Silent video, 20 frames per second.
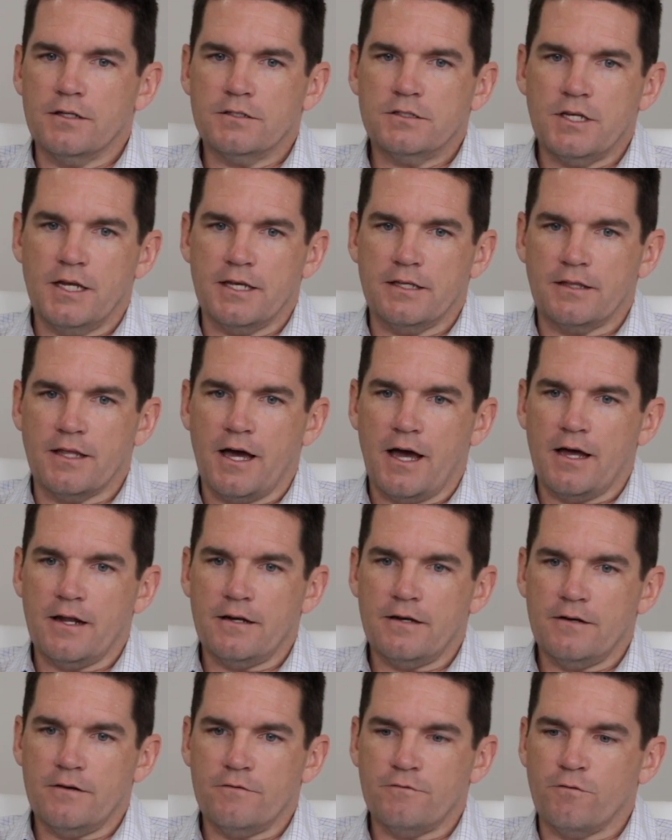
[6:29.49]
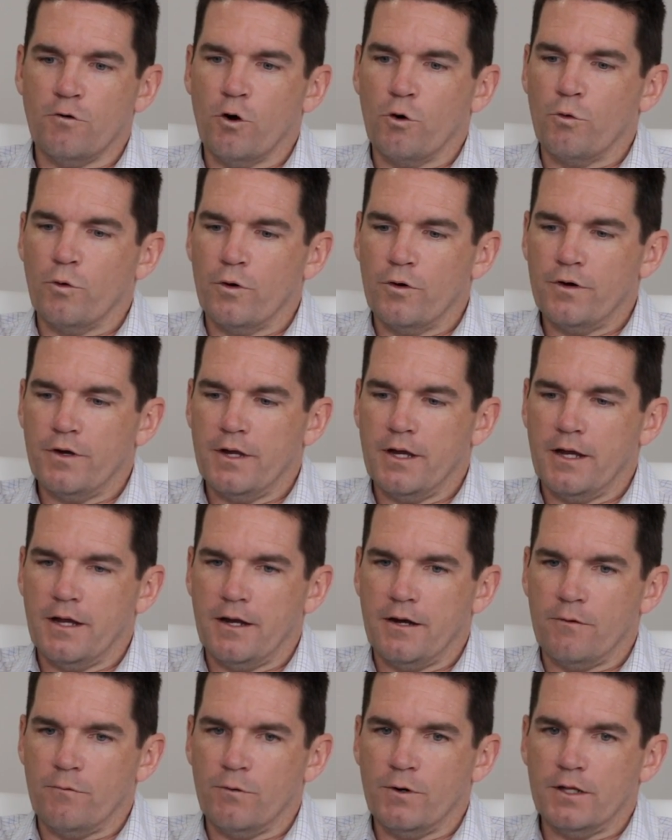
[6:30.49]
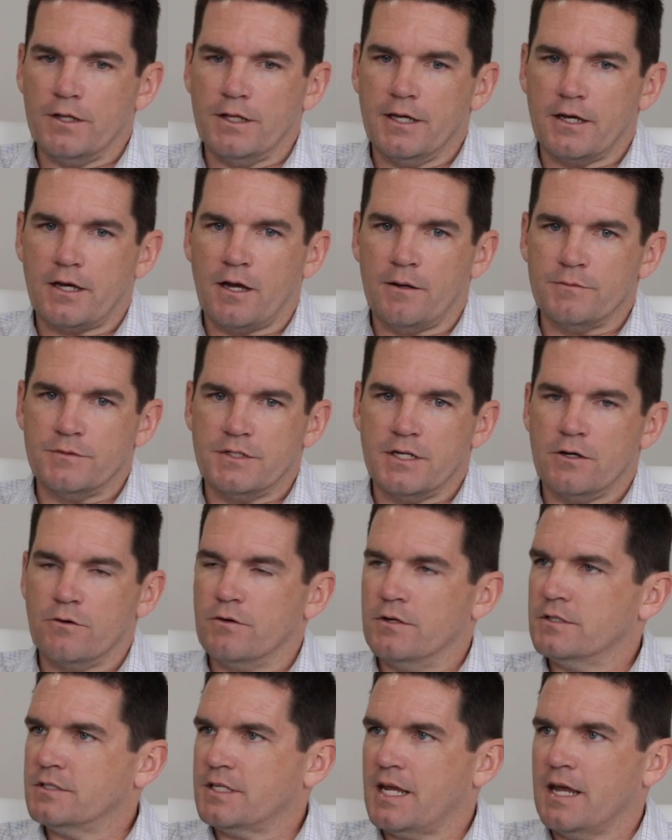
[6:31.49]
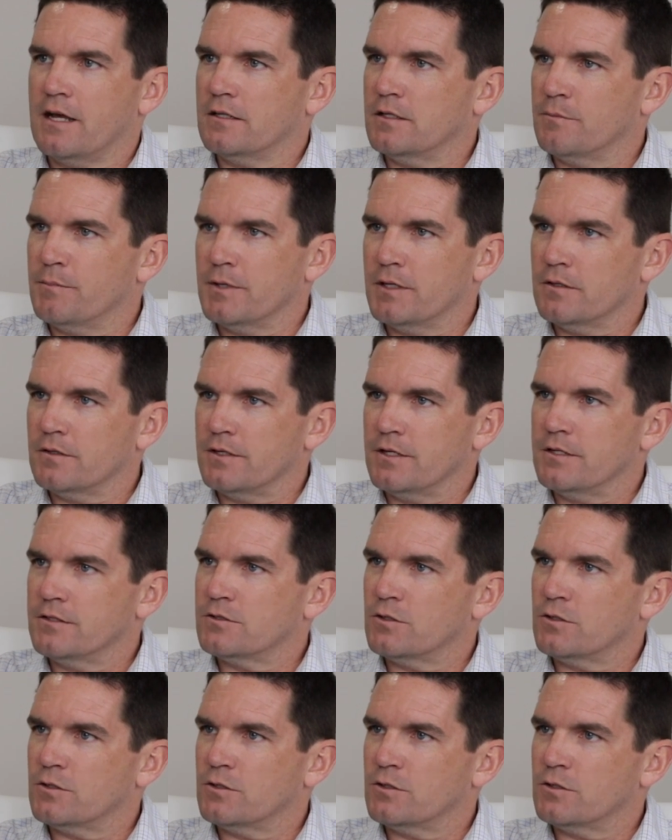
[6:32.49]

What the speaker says: take that forward, and really it comes down to scalability.